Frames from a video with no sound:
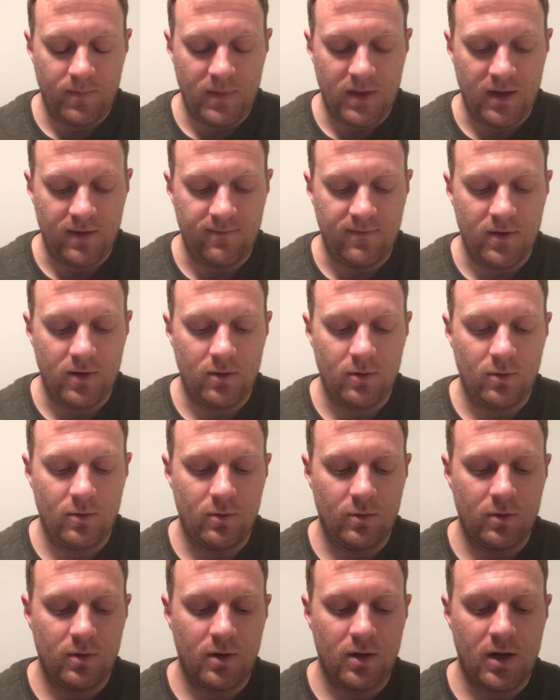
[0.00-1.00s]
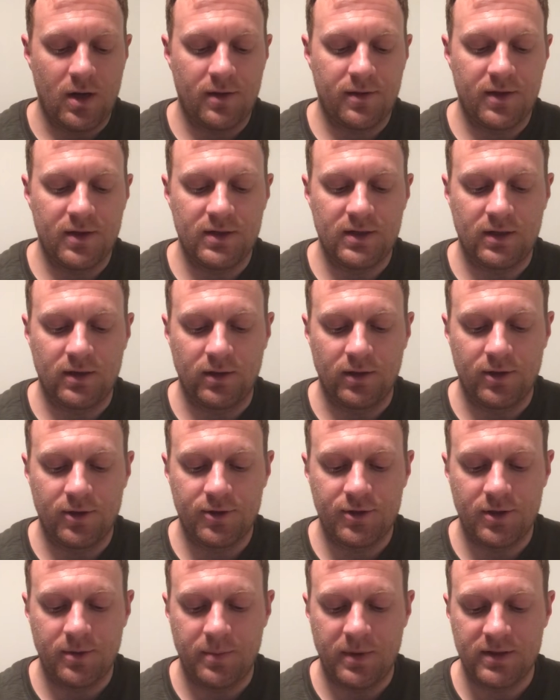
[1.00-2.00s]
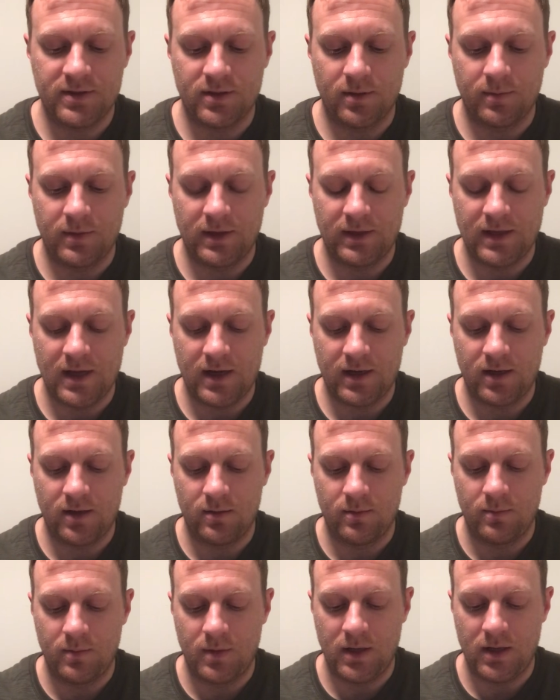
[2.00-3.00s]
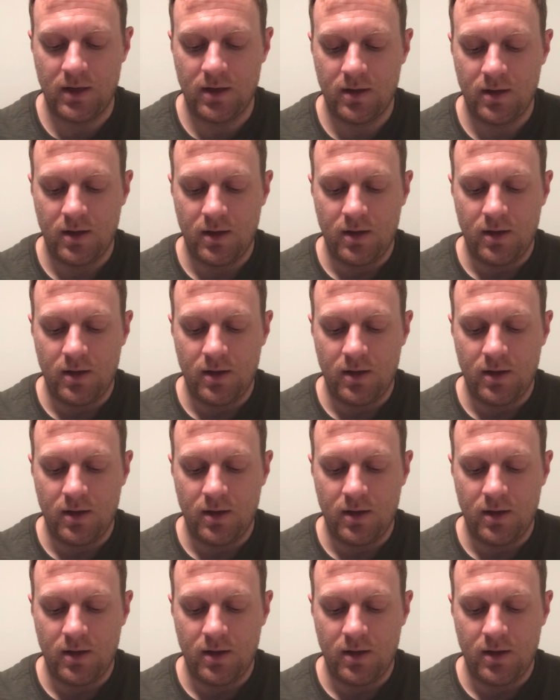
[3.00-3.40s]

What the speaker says: they view authentic leadership as something that can be